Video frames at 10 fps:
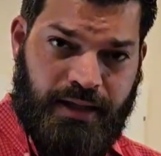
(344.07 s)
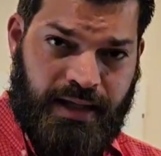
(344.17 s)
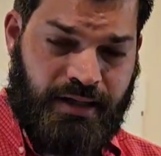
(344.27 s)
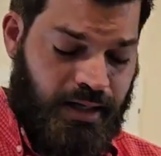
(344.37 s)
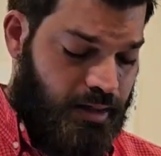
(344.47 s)
and
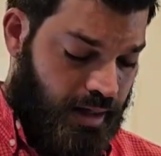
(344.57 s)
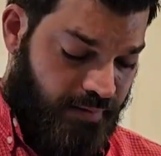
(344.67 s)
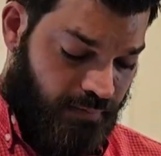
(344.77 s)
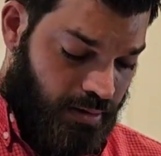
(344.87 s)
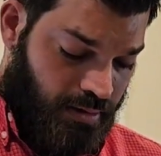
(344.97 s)
that's that
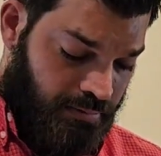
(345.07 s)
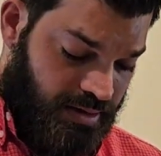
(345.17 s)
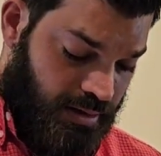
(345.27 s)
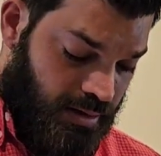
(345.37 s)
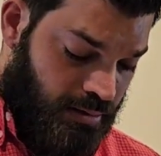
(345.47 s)
FR
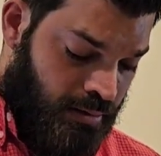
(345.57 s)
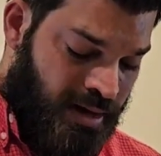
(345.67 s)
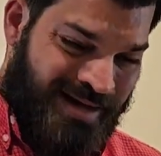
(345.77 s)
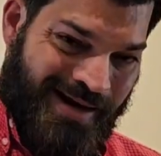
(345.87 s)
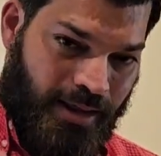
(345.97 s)
material,
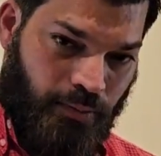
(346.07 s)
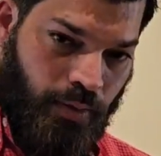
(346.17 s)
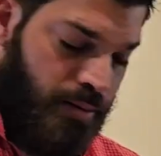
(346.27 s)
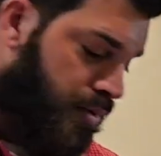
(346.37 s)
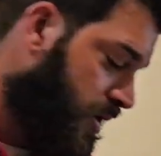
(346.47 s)
and then 1%